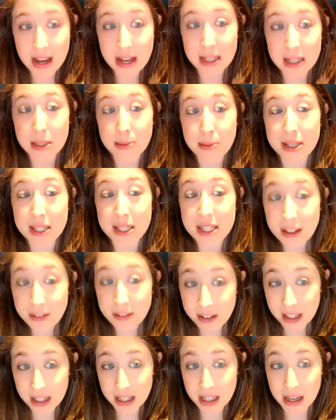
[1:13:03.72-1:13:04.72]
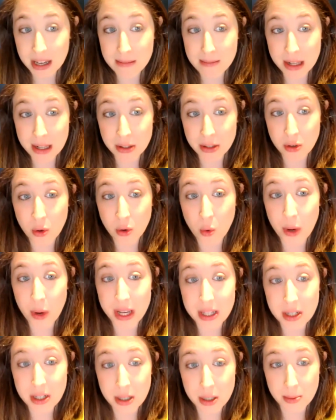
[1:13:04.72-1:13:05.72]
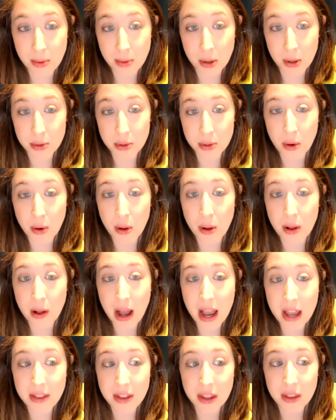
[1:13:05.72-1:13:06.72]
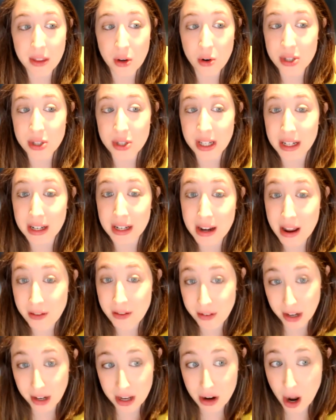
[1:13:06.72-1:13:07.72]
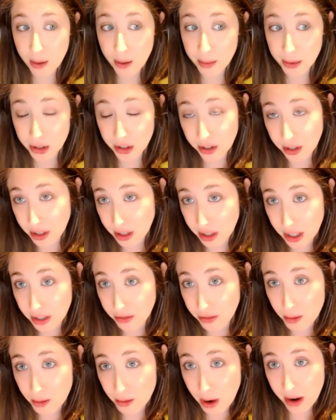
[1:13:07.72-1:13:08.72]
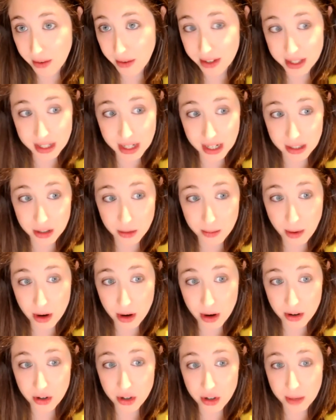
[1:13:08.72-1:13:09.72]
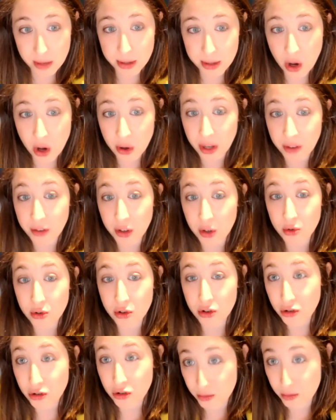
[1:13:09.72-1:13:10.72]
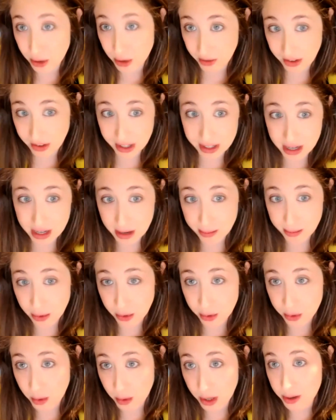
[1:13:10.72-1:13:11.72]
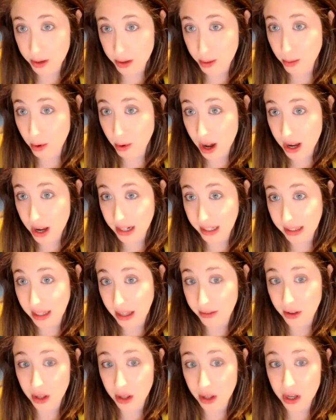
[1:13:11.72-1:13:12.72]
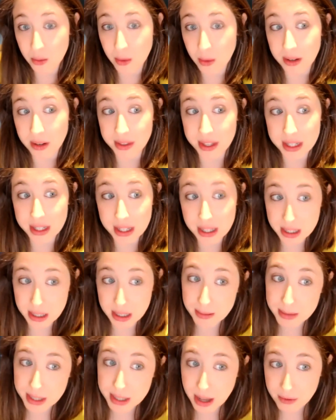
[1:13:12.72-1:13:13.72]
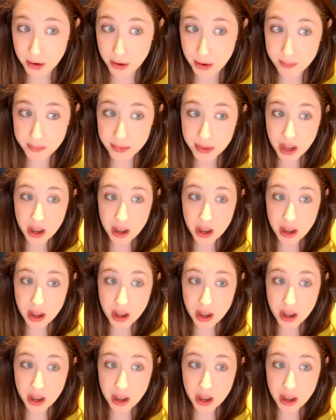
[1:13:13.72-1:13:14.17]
Specifically in menstrual waste disposal, I think there are significant opportunities for private sector partnerships. I'll give you two brief examples, one at the product level and one at the systems level.